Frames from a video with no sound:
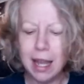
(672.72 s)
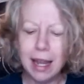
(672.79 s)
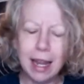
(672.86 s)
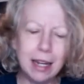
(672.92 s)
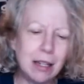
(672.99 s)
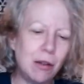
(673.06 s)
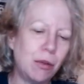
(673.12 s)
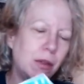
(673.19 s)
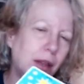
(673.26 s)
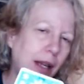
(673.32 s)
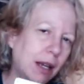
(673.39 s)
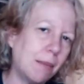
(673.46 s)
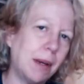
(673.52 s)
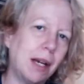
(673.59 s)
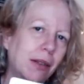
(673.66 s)
and you think
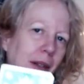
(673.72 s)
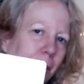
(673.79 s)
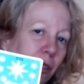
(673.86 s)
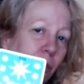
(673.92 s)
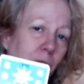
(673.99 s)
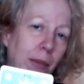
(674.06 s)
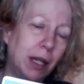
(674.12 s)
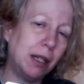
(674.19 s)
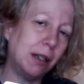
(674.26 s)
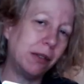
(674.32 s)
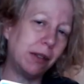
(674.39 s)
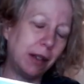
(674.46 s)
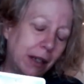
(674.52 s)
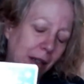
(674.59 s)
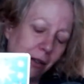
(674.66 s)
about them
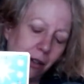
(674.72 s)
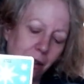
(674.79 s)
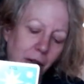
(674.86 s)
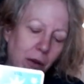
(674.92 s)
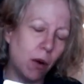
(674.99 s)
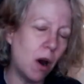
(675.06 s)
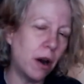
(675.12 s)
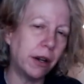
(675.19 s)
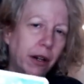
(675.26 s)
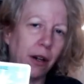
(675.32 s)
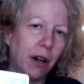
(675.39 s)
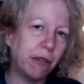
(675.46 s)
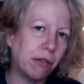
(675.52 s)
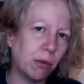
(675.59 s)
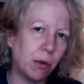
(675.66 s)
tremendously. You do, on and
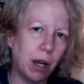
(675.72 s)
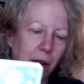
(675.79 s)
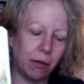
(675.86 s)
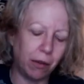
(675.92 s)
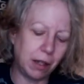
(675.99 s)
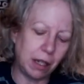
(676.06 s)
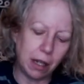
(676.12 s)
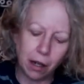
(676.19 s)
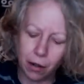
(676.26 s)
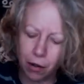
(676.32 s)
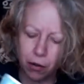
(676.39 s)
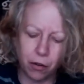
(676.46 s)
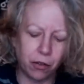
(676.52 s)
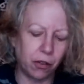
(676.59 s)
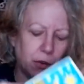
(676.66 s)
off throughout the
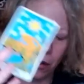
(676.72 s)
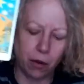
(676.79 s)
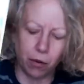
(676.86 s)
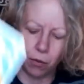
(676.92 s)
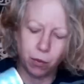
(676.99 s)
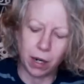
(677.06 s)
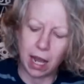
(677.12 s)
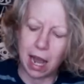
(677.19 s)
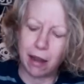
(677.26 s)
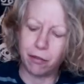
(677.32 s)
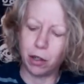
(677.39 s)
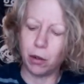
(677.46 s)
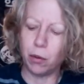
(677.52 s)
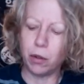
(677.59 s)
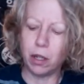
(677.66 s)
years or what have
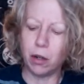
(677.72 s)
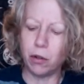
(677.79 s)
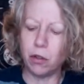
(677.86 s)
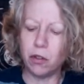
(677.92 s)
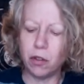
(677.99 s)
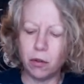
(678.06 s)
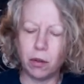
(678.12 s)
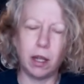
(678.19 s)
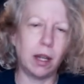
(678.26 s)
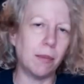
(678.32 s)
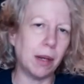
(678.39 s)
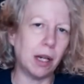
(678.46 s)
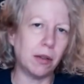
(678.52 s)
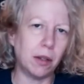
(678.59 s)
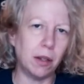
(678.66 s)
you, you know, you do think
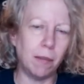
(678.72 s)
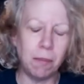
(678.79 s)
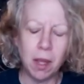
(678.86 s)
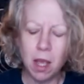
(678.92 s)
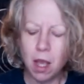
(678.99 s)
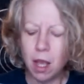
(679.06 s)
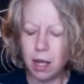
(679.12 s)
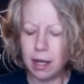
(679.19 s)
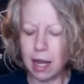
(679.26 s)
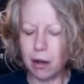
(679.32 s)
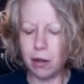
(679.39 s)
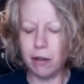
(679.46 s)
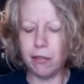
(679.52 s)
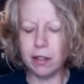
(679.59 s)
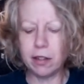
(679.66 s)
about them. Now,
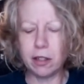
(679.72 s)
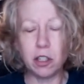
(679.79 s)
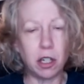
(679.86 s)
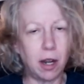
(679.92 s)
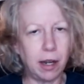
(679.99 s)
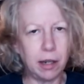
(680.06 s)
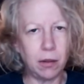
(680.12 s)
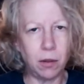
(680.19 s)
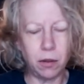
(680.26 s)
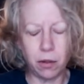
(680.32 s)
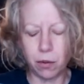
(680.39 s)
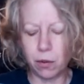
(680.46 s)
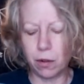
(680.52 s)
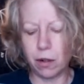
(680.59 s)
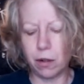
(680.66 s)
if it's a child
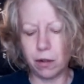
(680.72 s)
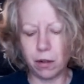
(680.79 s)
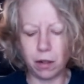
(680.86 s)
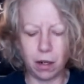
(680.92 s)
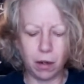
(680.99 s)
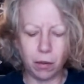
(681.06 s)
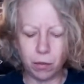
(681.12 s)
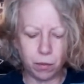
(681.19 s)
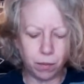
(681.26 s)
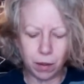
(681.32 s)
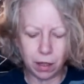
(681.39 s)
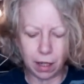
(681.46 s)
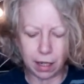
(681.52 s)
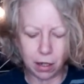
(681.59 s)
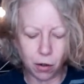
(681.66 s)
or, you know,
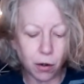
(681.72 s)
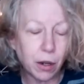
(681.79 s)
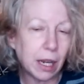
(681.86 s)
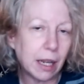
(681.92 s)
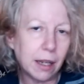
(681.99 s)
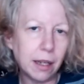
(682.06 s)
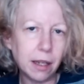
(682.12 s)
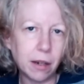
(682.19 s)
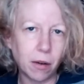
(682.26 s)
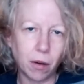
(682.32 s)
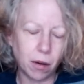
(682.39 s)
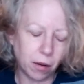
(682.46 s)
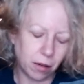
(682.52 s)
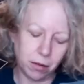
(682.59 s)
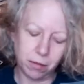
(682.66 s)
like your kid
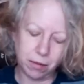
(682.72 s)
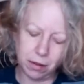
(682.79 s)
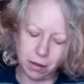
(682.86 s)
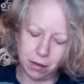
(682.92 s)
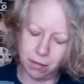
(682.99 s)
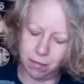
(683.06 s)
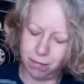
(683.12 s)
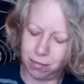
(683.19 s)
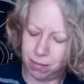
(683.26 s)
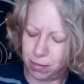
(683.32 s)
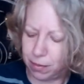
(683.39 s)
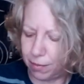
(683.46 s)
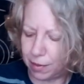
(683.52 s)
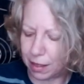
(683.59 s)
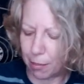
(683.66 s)
or
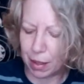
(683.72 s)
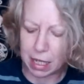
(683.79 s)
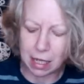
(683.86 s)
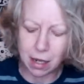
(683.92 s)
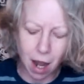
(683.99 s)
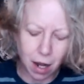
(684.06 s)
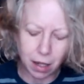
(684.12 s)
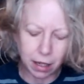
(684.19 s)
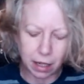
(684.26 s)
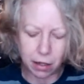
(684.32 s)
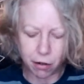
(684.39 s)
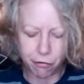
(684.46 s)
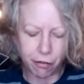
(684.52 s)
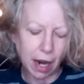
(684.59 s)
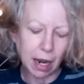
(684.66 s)
somebody young in
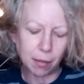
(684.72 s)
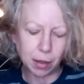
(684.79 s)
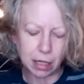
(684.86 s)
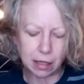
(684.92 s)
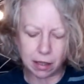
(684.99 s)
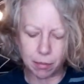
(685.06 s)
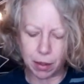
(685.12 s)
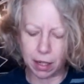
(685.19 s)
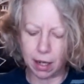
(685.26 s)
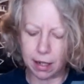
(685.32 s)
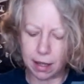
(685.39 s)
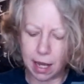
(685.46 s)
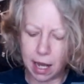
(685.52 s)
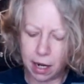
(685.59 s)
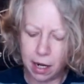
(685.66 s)
your family, something like
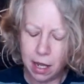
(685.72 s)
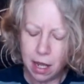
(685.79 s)
that,